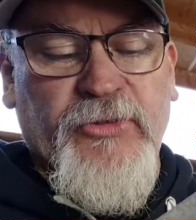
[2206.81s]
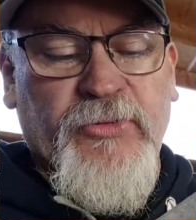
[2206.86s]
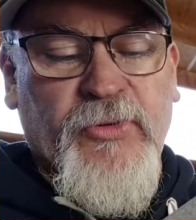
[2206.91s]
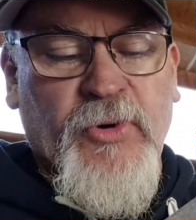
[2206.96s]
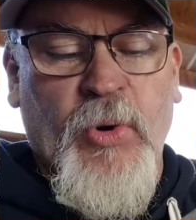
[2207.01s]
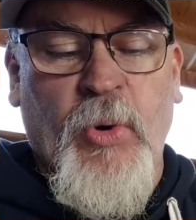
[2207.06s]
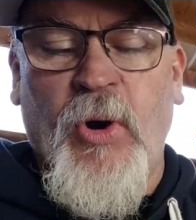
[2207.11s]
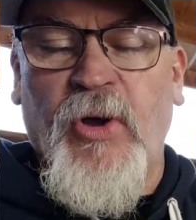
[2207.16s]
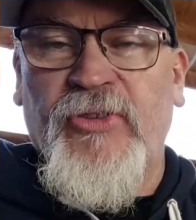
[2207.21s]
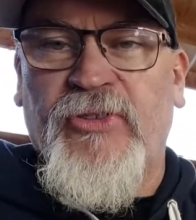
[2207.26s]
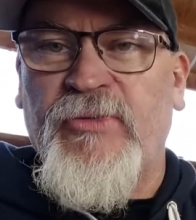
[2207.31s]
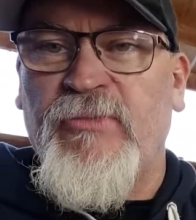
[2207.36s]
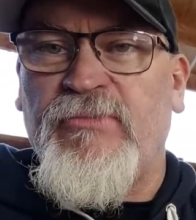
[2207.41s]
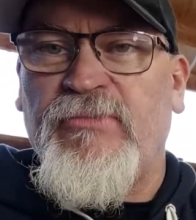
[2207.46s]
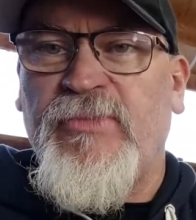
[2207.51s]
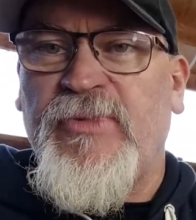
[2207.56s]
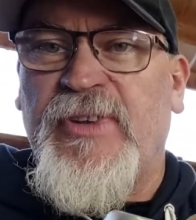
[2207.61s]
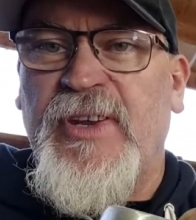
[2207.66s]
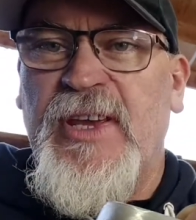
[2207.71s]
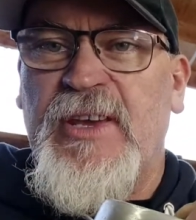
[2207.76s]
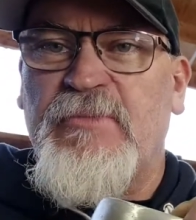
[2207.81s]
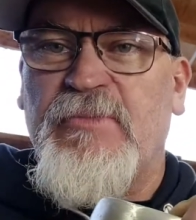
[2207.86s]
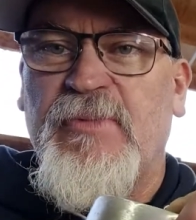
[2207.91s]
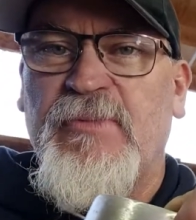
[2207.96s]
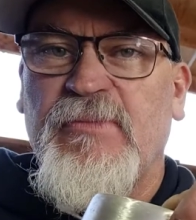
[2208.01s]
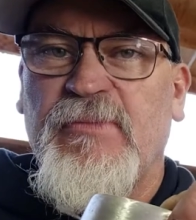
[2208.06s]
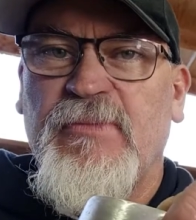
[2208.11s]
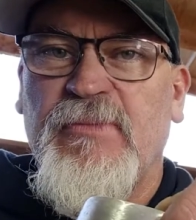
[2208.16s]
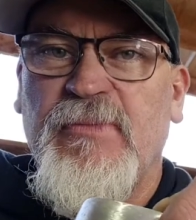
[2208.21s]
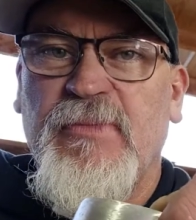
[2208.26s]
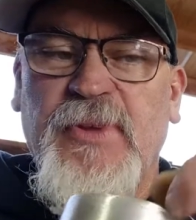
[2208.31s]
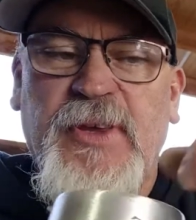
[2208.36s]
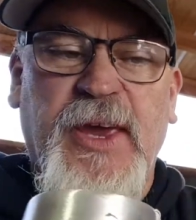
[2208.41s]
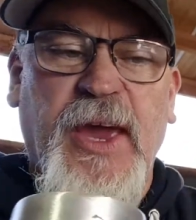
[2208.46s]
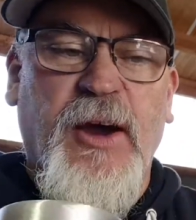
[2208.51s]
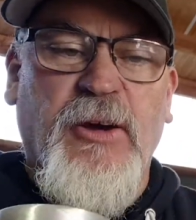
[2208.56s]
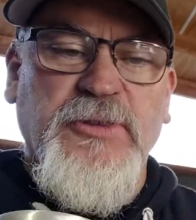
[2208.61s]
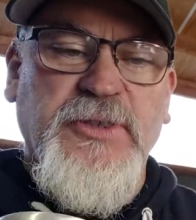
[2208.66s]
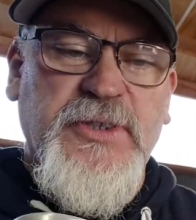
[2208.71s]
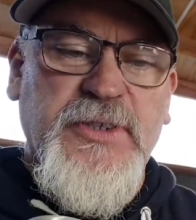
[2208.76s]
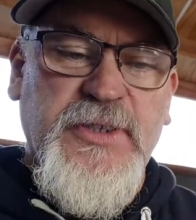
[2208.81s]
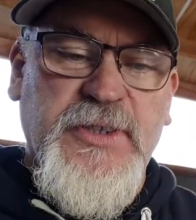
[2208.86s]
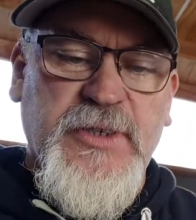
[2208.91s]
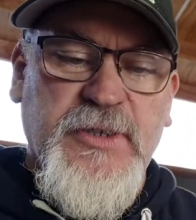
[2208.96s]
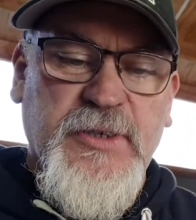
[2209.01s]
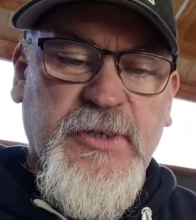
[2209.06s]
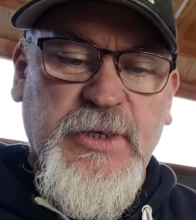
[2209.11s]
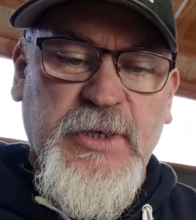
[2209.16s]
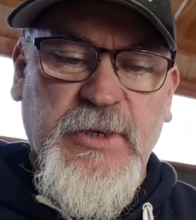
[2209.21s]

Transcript: quite some deep gouges.